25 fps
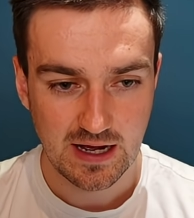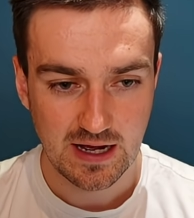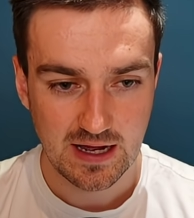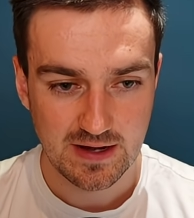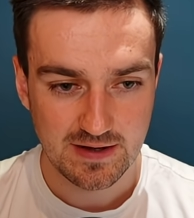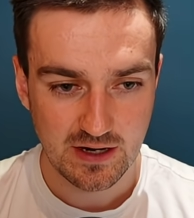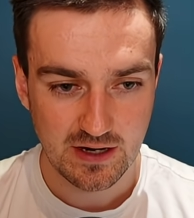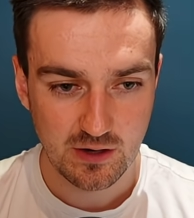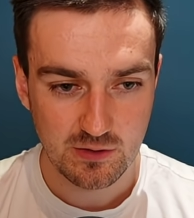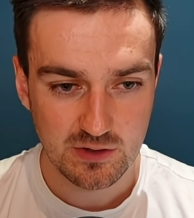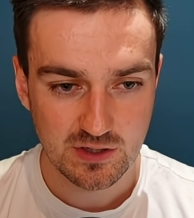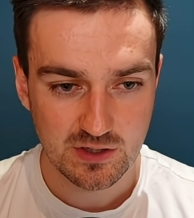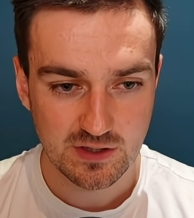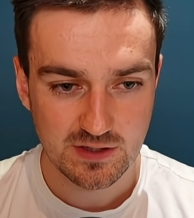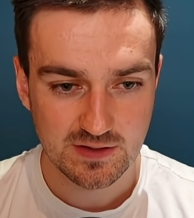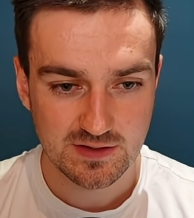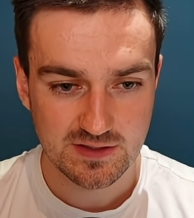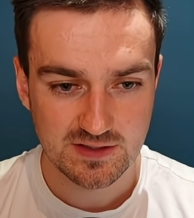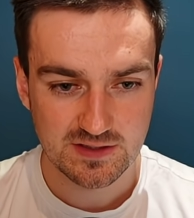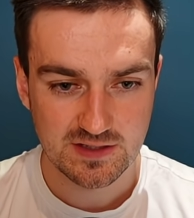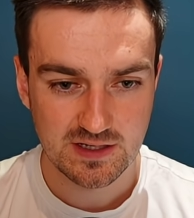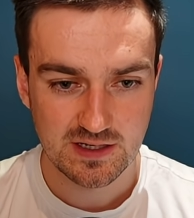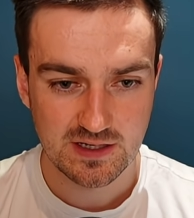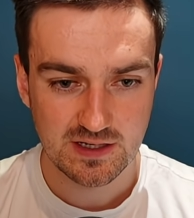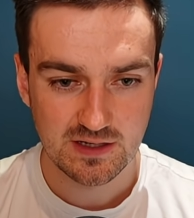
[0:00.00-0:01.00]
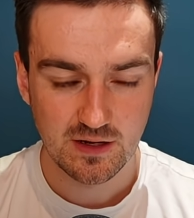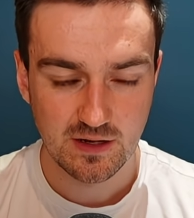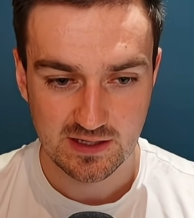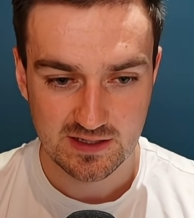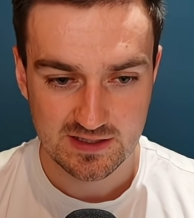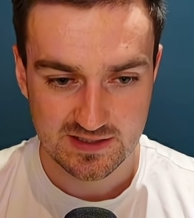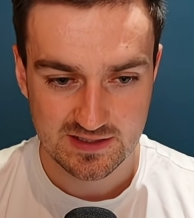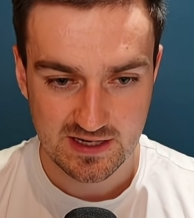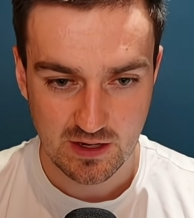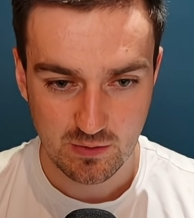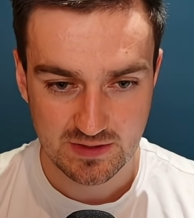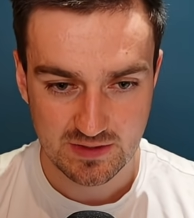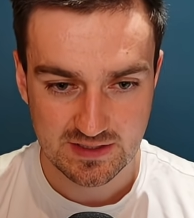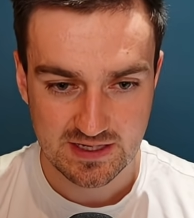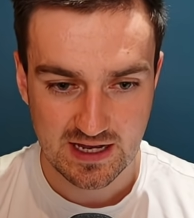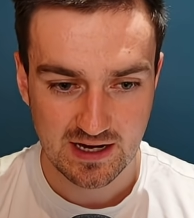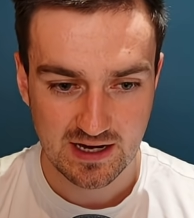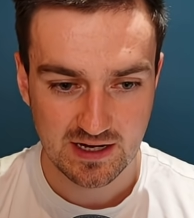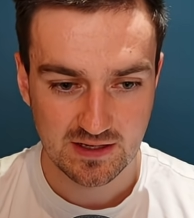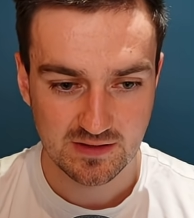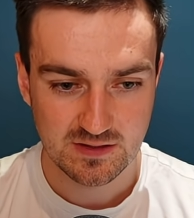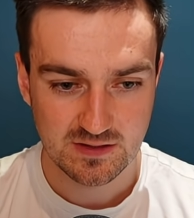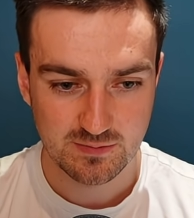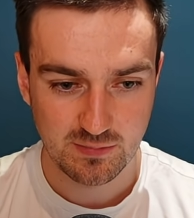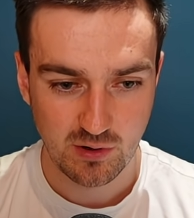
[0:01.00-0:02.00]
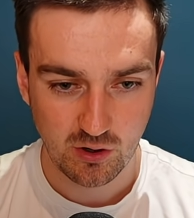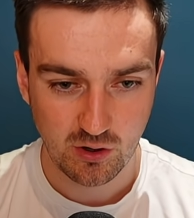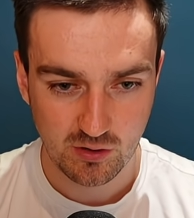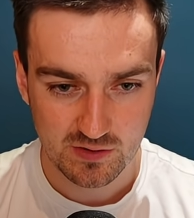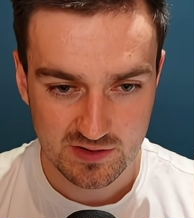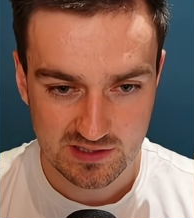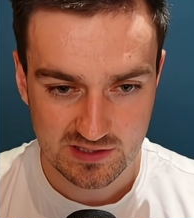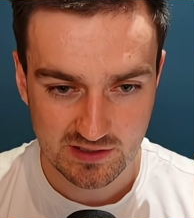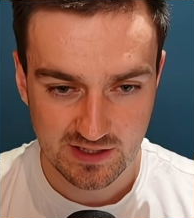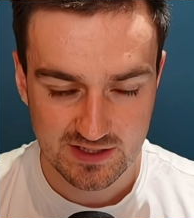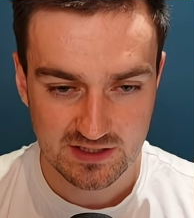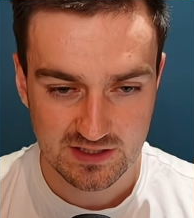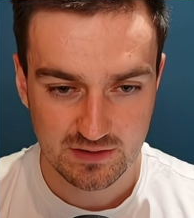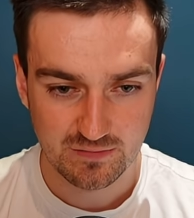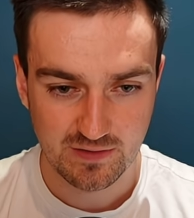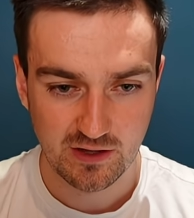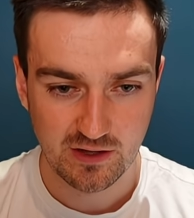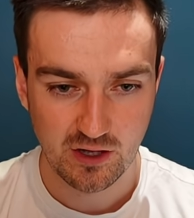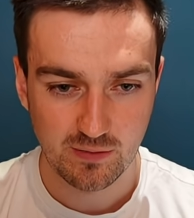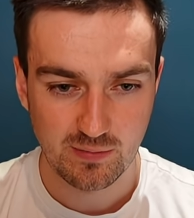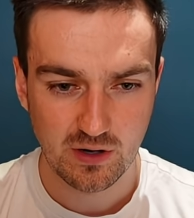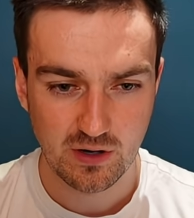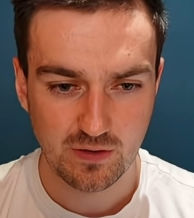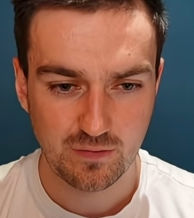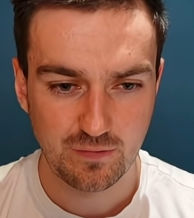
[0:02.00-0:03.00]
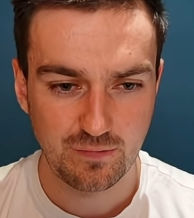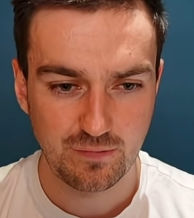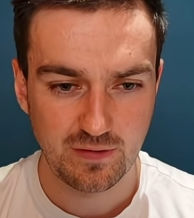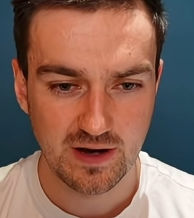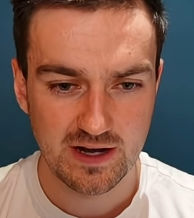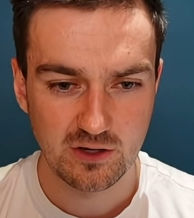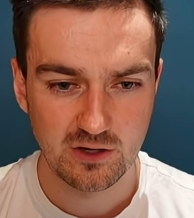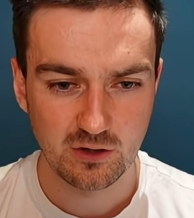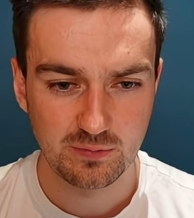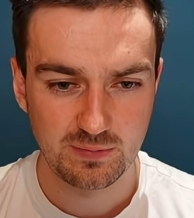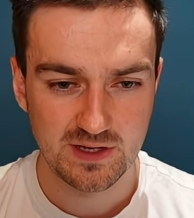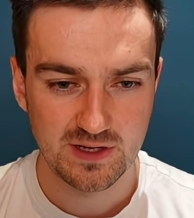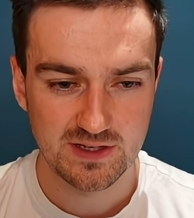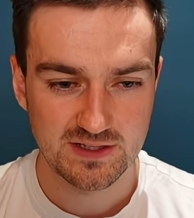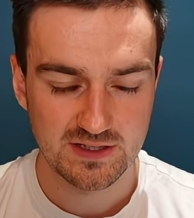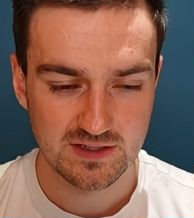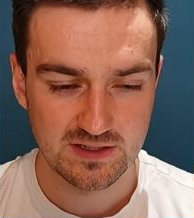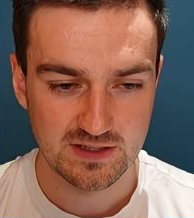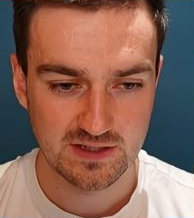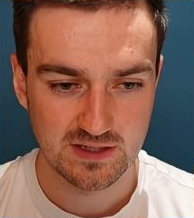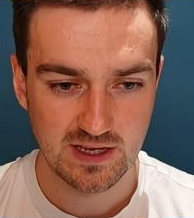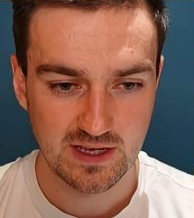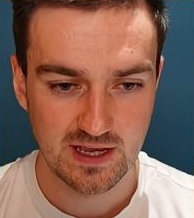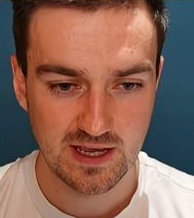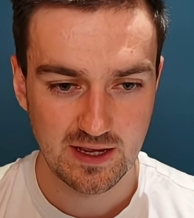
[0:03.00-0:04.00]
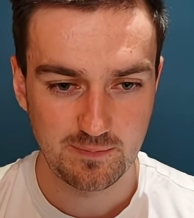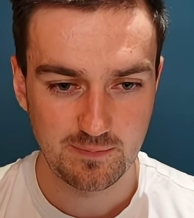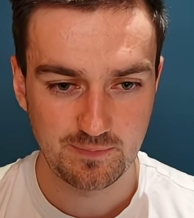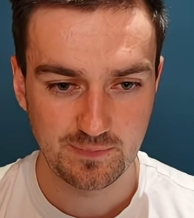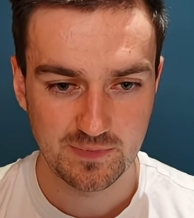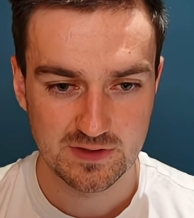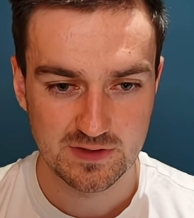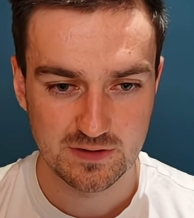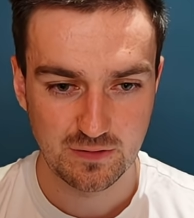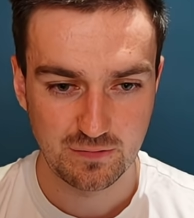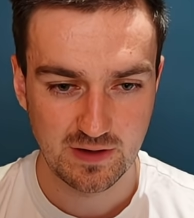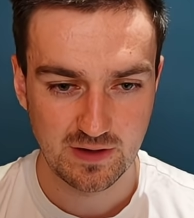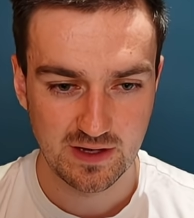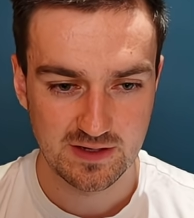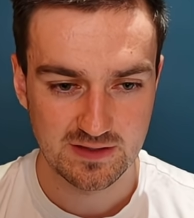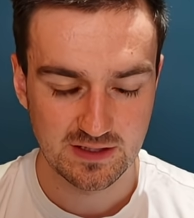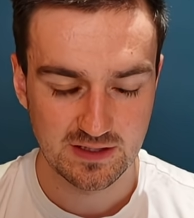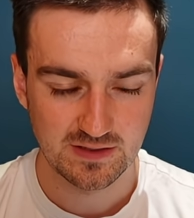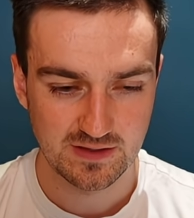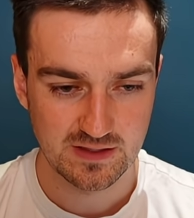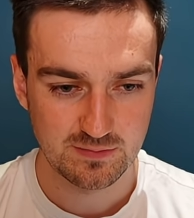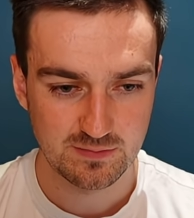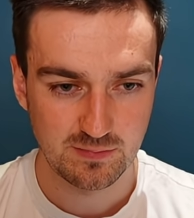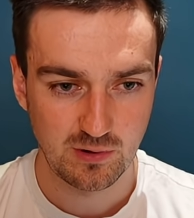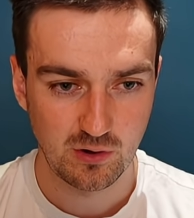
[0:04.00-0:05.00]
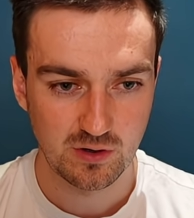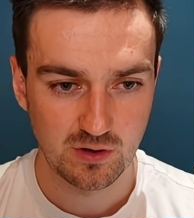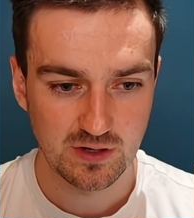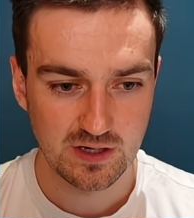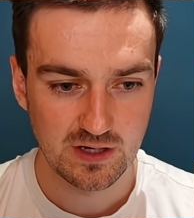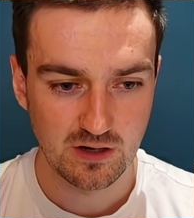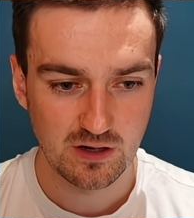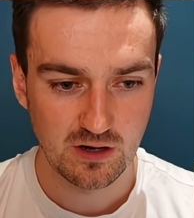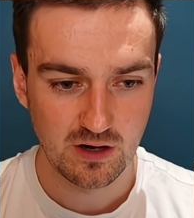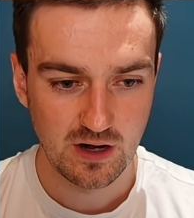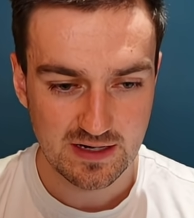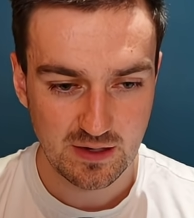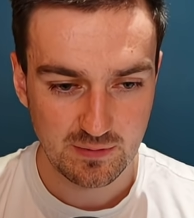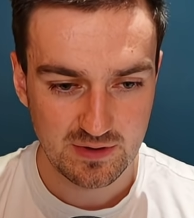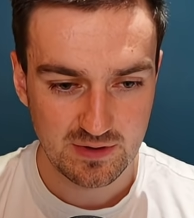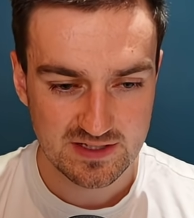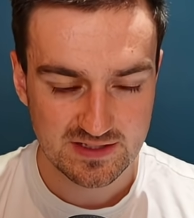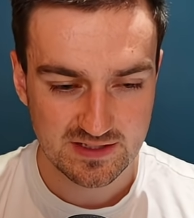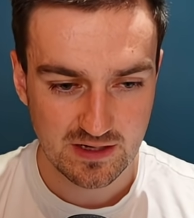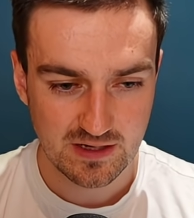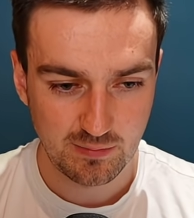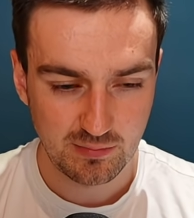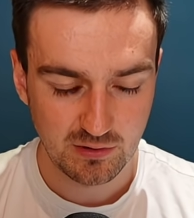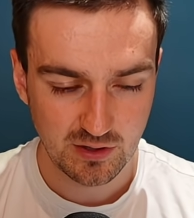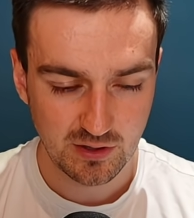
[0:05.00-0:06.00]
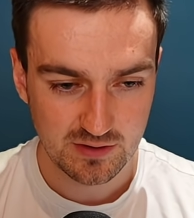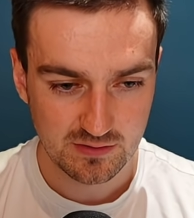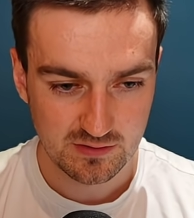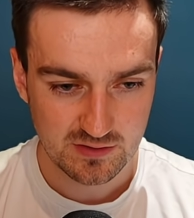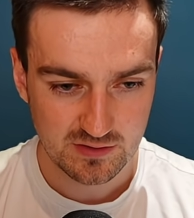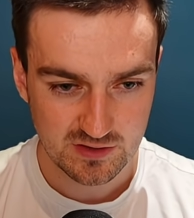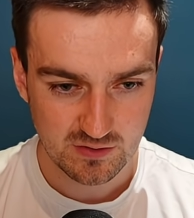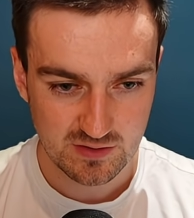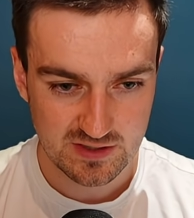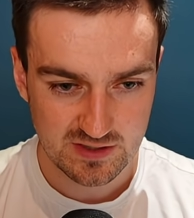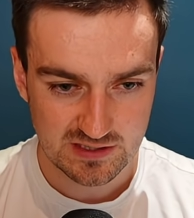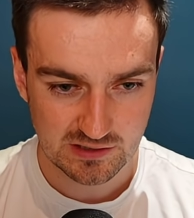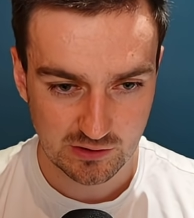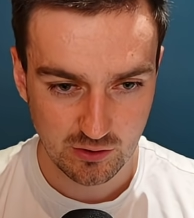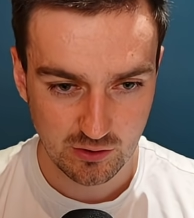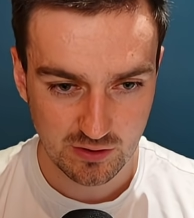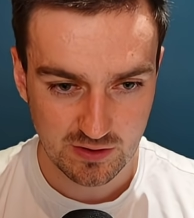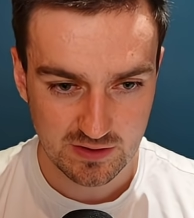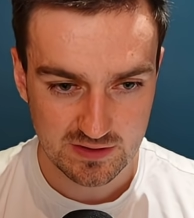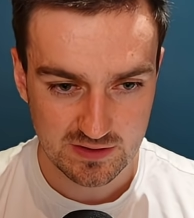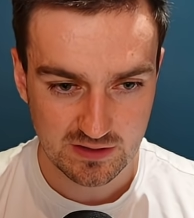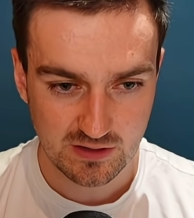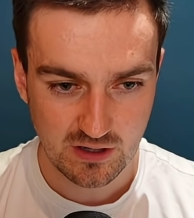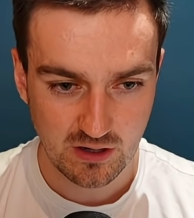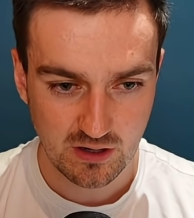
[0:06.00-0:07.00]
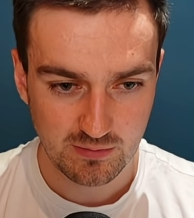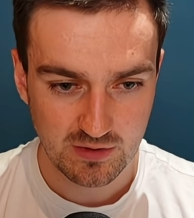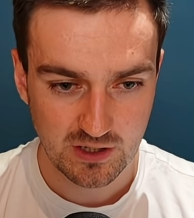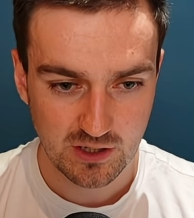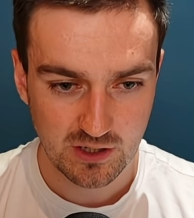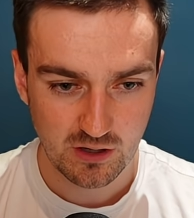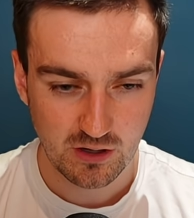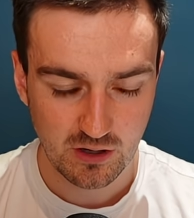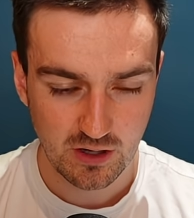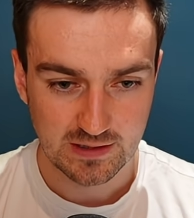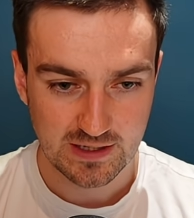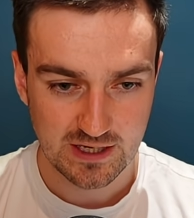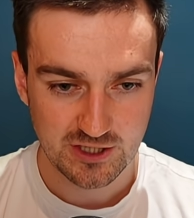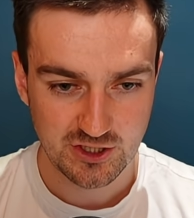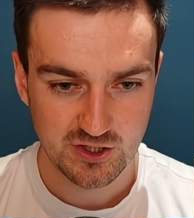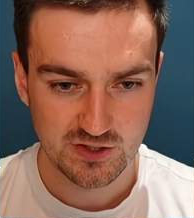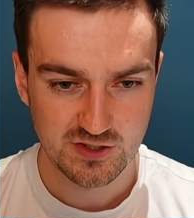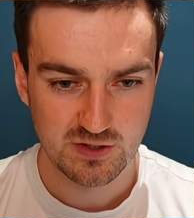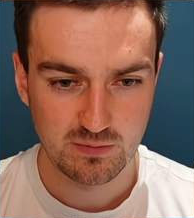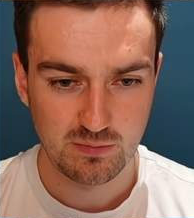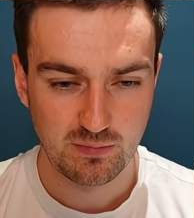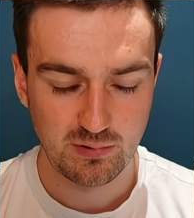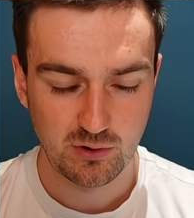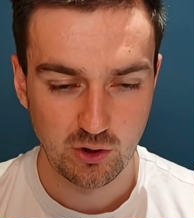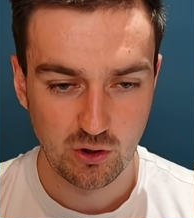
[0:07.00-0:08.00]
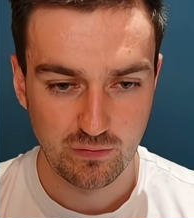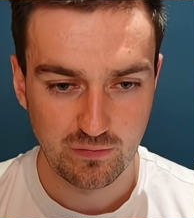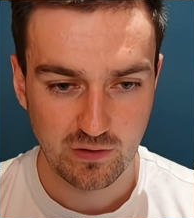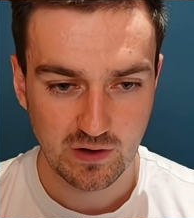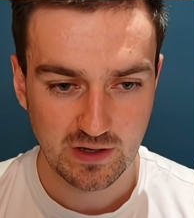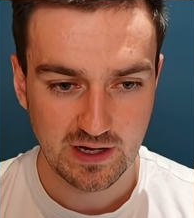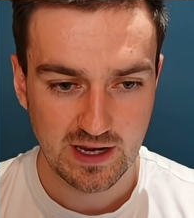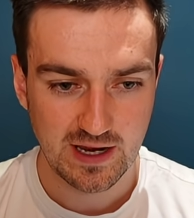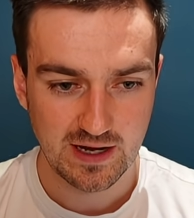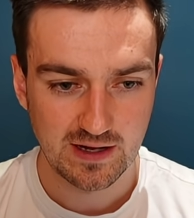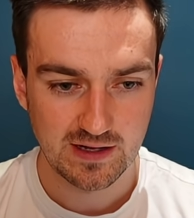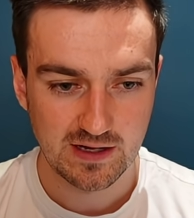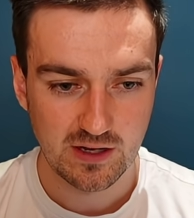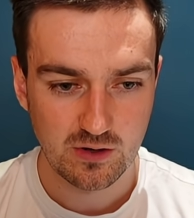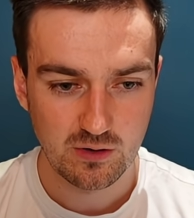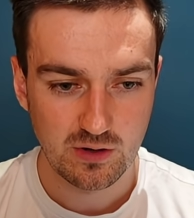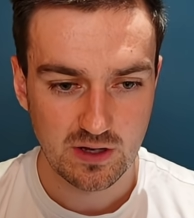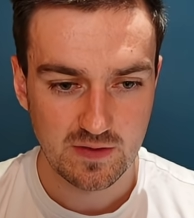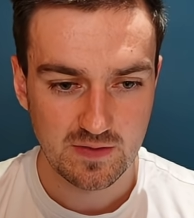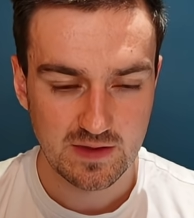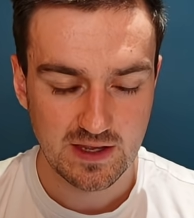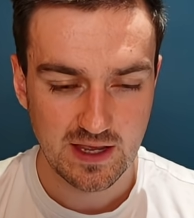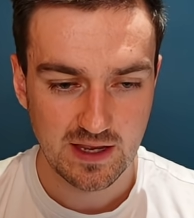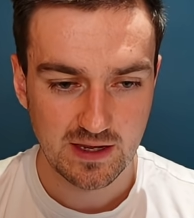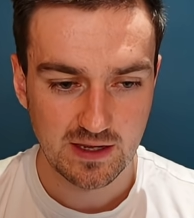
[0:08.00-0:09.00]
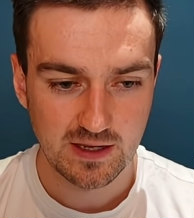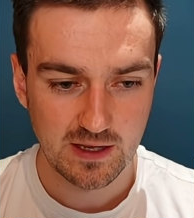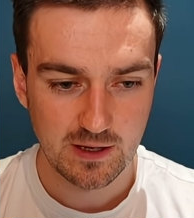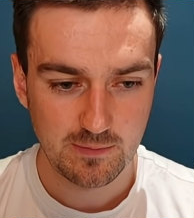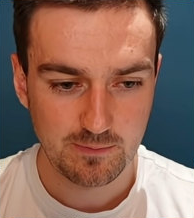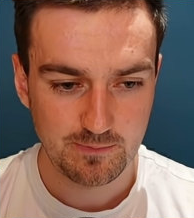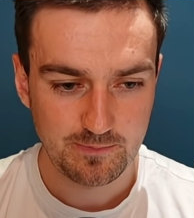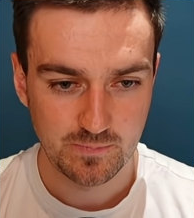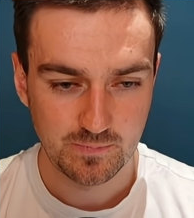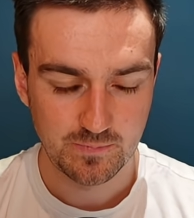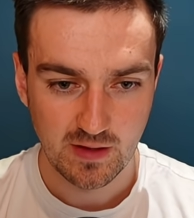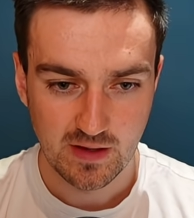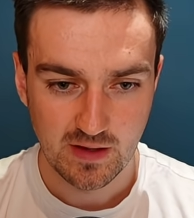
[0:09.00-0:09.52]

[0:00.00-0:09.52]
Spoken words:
And now you can see he's now attacking this pawn, so let's develop our final piece into the game, defending this pawn here. Now he's doubling, so he's looking to come here. Let's just improve our king now in the endgame.